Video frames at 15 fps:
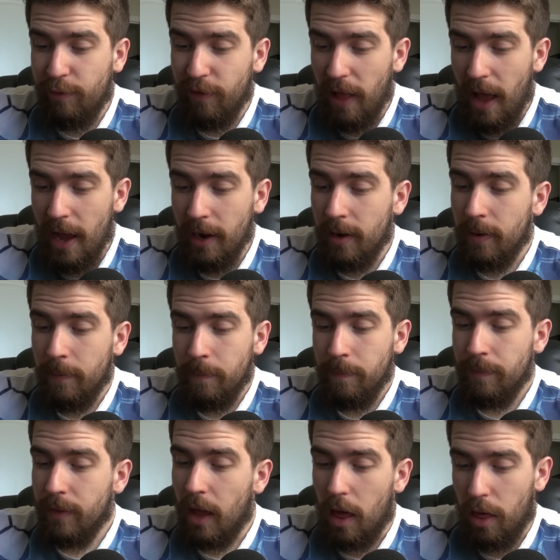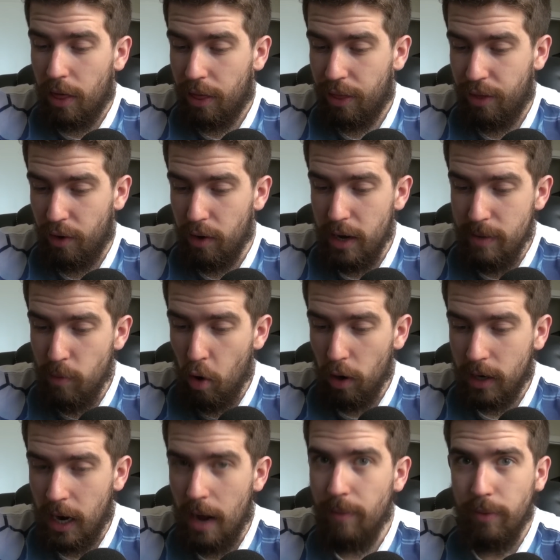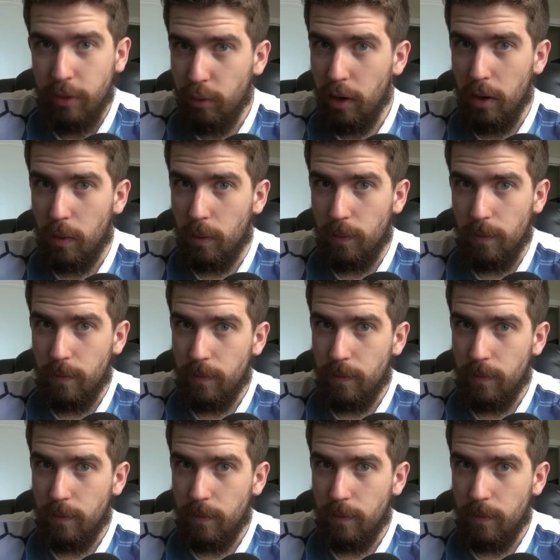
flag. 30 more come through.